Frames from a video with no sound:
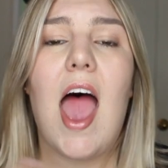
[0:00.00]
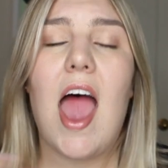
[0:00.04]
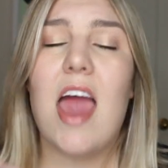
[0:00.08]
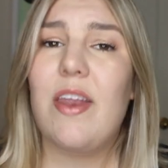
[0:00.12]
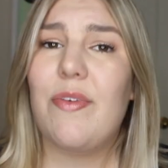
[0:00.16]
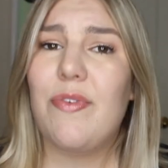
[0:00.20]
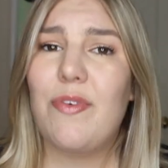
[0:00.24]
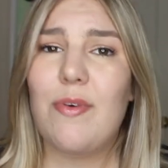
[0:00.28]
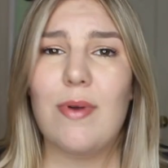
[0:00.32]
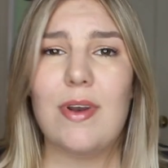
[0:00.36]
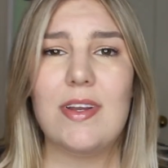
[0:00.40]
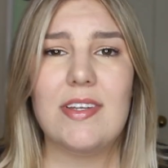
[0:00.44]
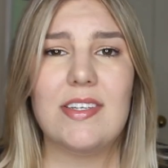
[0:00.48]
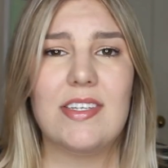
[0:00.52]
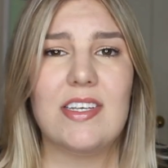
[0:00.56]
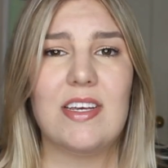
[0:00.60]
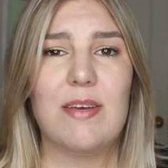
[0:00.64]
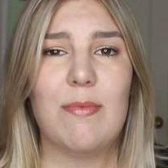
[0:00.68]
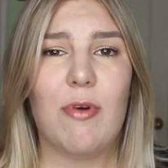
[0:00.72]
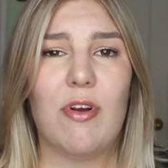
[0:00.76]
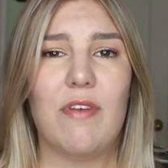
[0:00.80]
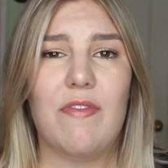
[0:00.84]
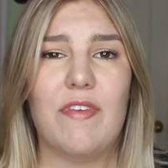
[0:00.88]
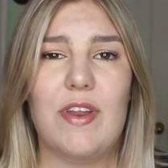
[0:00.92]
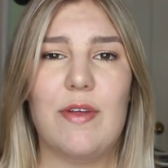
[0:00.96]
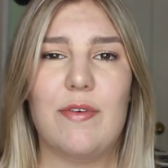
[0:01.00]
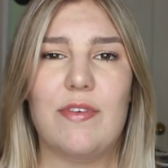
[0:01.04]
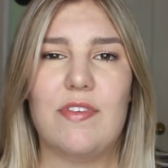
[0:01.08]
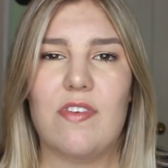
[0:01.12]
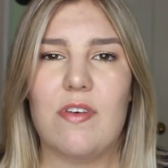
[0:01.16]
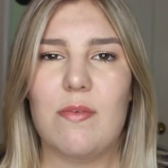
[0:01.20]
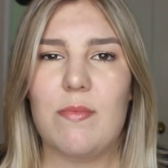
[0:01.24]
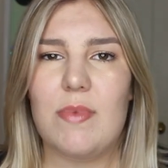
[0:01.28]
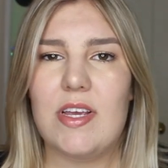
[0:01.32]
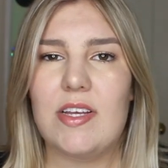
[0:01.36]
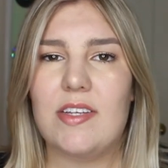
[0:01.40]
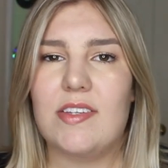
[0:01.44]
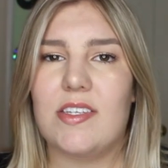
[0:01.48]
And if you want to see more videos
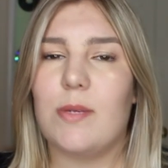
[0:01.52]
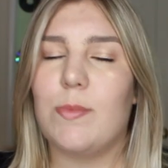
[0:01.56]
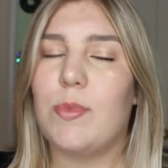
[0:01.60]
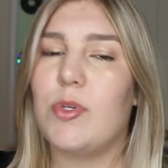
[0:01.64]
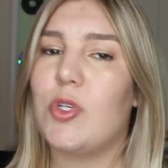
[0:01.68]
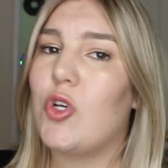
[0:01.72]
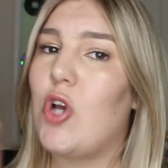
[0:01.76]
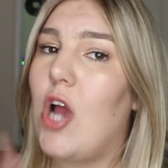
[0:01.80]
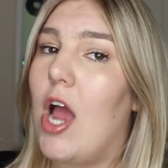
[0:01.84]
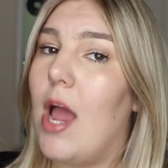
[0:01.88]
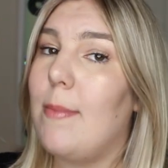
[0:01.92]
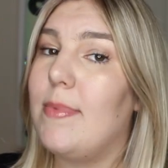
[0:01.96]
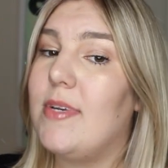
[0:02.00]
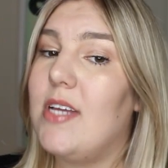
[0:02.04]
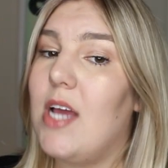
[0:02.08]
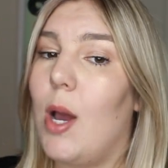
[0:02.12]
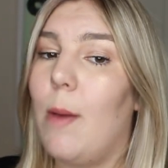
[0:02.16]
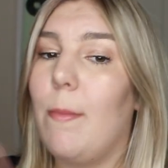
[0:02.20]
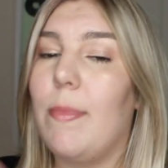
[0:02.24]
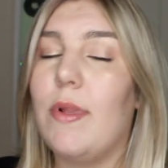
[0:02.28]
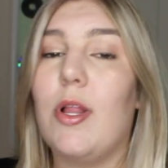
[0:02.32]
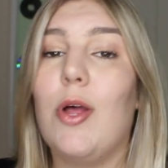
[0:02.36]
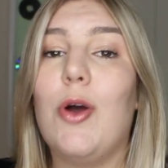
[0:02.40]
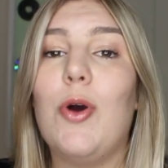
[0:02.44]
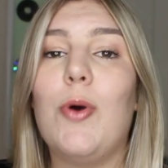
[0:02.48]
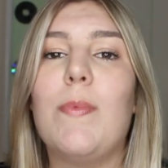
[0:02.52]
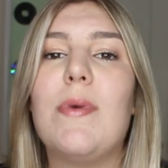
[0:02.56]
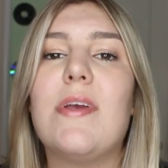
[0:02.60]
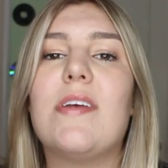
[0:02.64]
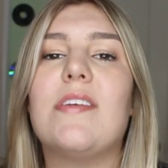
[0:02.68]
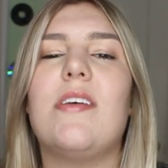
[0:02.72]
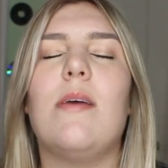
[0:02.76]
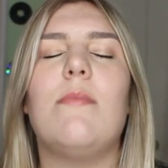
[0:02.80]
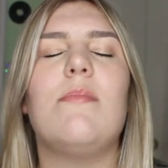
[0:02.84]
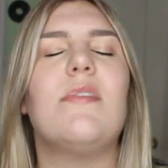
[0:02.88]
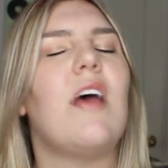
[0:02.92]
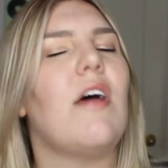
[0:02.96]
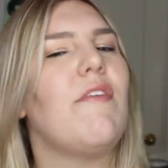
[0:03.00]
from me, subscribe down below
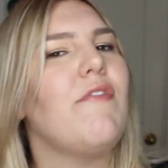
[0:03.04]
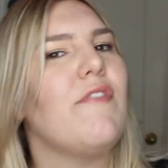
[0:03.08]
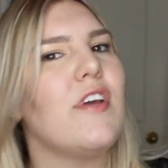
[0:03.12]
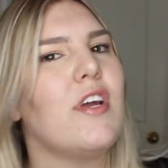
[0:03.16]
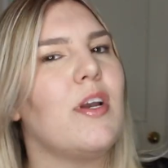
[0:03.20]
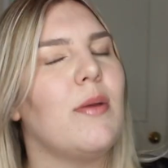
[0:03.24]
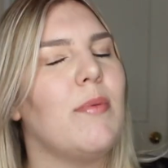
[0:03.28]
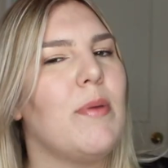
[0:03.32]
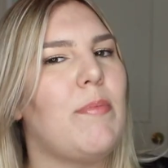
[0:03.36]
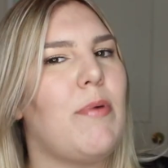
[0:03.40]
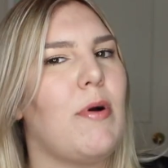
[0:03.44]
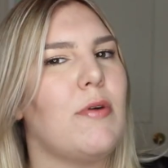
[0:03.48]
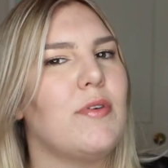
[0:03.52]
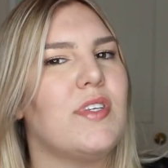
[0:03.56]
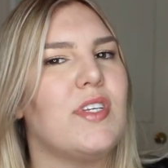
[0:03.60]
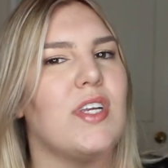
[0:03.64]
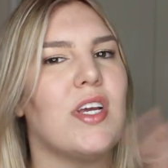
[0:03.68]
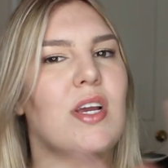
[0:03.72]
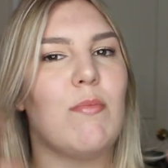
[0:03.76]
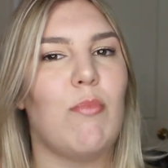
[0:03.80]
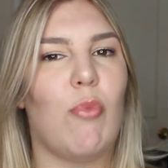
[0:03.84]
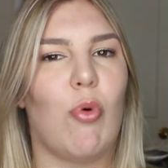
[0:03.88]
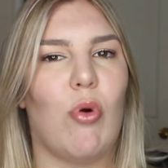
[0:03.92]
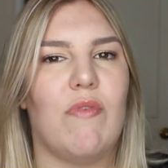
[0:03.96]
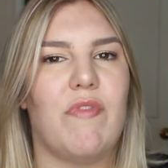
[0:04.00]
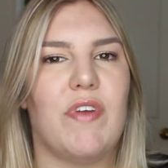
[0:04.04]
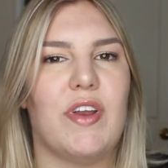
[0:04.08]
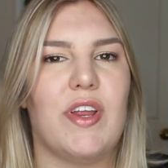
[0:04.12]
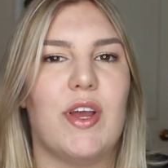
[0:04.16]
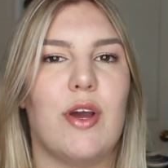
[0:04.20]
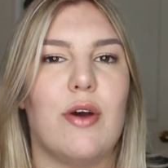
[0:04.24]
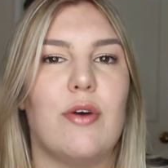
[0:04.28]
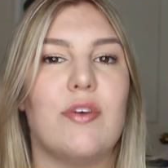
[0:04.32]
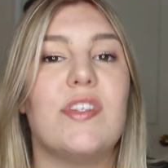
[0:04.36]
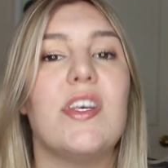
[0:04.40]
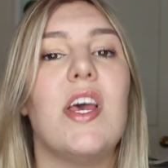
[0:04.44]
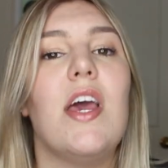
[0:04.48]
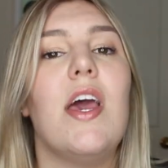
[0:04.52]
because I'm definitely going to be posting more
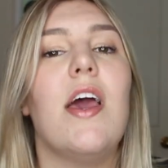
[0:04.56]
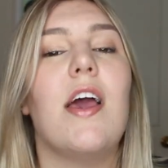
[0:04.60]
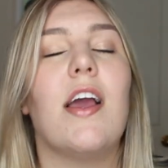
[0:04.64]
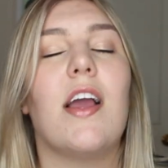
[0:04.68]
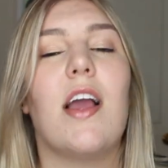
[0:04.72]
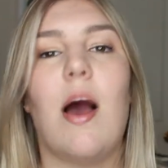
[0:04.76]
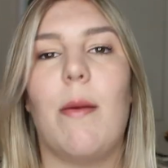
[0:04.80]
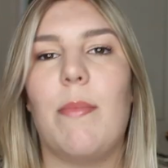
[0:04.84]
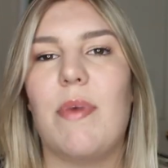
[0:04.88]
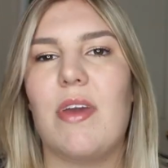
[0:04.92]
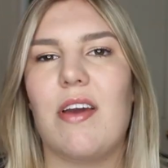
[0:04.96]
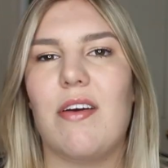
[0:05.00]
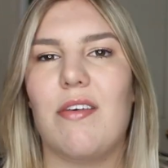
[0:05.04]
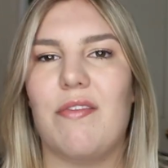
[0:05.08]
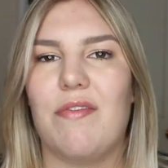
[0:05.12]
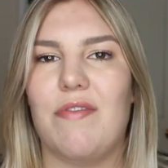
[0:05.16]
videos coming